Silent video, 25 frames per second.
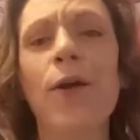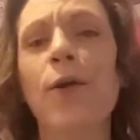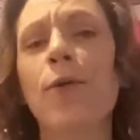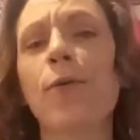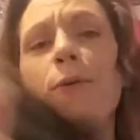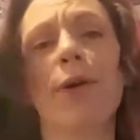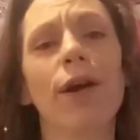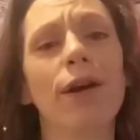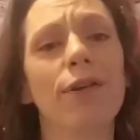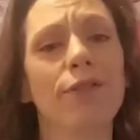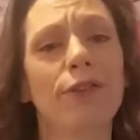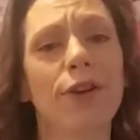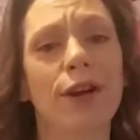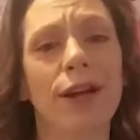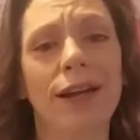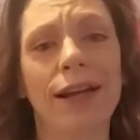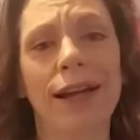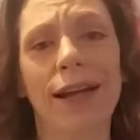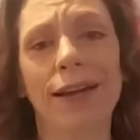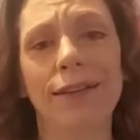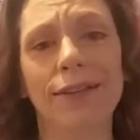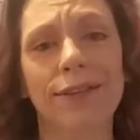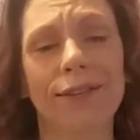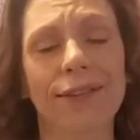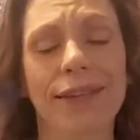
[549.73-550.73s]
Wherever I
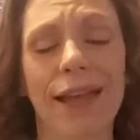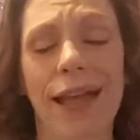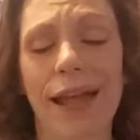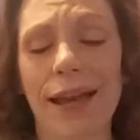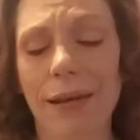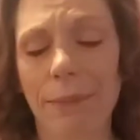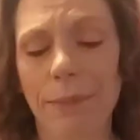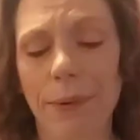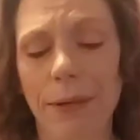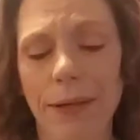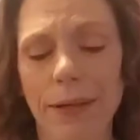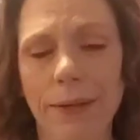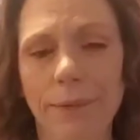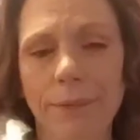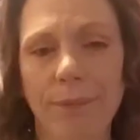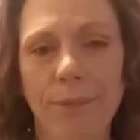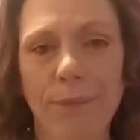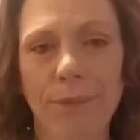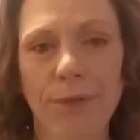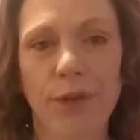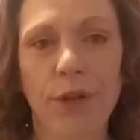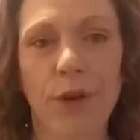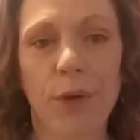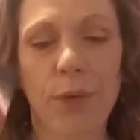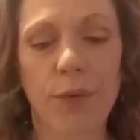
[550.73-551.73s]
can to anybody.
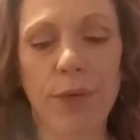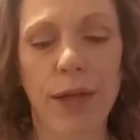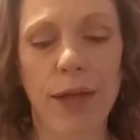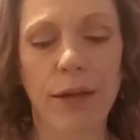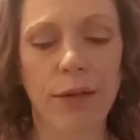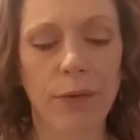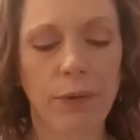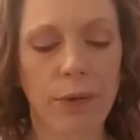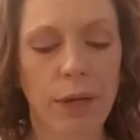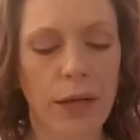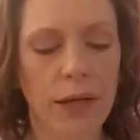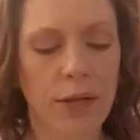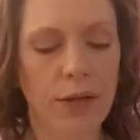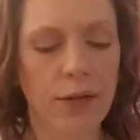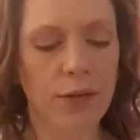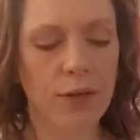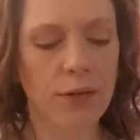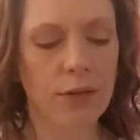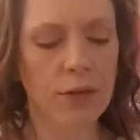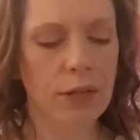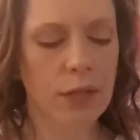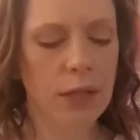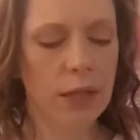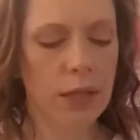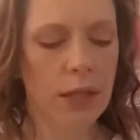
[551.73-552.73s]
So that's what I do.